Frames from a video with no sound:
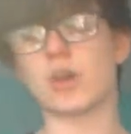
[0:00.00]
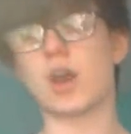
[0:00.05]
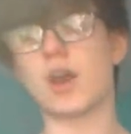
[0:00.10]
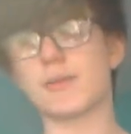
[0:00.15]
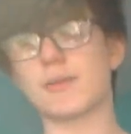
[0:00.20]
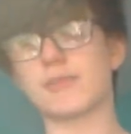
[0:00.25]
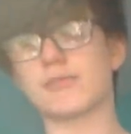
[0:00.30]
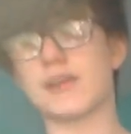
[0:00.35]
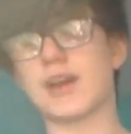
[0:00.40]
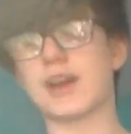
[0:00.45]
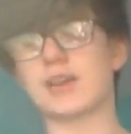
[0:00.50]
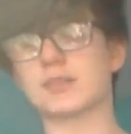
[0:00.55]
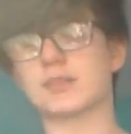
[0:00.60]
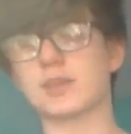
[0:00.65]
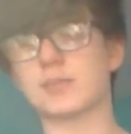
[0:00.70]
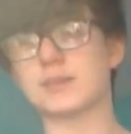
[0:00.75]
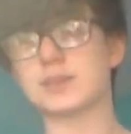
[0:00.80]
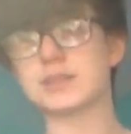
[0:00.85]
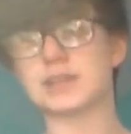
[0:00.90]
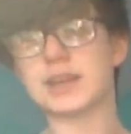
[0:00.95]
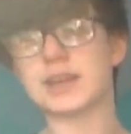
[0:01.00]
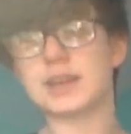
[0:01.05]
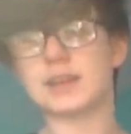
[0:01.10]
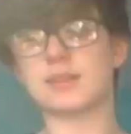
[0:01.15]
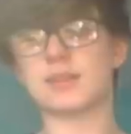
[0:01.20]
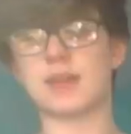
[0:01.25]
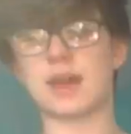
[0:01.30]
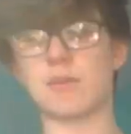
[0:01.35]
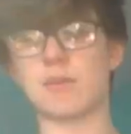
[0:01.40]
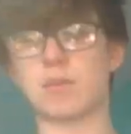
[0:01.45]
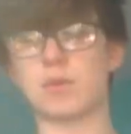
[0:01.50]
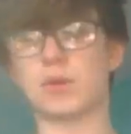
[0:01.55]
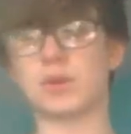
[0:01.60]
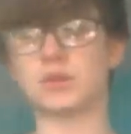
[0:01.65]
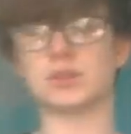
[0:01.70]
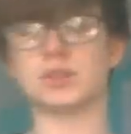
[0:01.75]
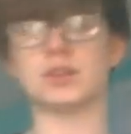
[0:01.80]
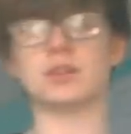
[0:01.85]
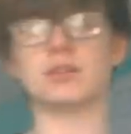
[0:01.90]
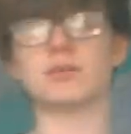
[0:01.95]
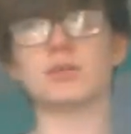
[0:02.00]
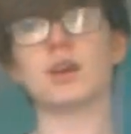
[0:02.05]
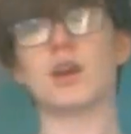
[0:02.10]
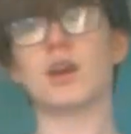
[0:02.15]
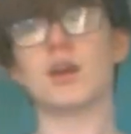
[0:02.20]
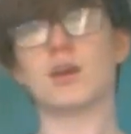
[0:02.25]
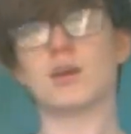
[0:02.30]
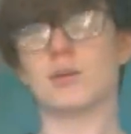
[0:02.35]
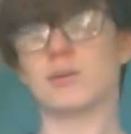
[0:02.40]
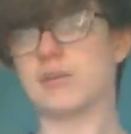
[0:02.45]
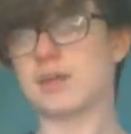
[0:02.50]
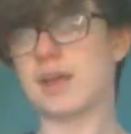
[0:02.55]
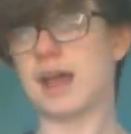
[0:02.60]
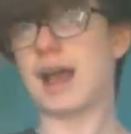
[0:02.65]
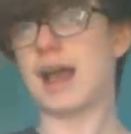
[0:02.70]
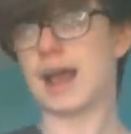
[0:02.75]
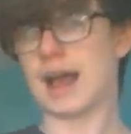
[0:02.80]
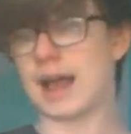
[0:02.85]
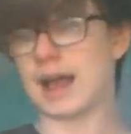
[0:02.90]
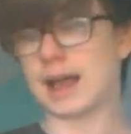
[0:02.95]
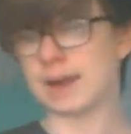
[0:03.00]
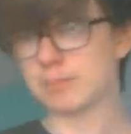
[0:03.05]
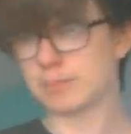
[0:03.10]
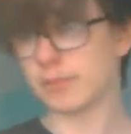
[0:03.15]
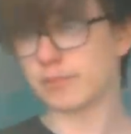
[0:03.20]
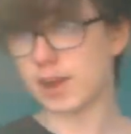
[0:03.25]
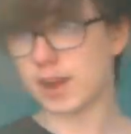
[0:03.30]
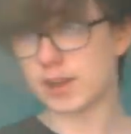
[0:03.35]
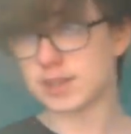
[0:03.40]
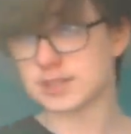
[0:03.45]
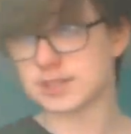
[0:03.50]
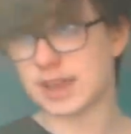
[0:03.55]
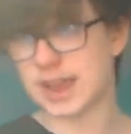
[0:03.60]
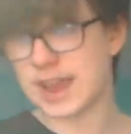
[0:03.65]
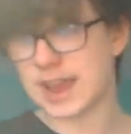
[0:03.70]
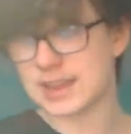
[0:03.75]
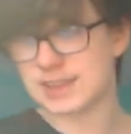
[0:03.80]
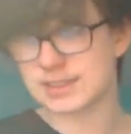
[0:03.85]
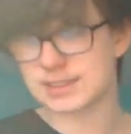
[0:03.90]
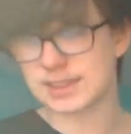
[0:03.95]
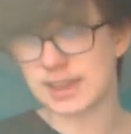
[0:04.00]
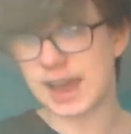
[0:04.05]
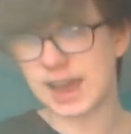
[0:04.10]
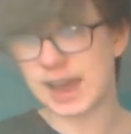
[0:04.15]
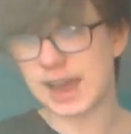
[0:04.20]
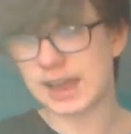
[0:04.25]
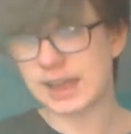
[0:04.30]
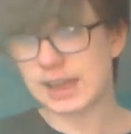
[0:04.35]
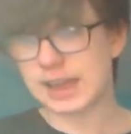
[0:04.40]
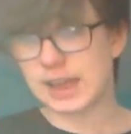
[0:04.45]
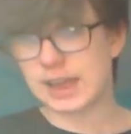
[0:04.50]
Home Affairs Committee, important Amber Rudd case there,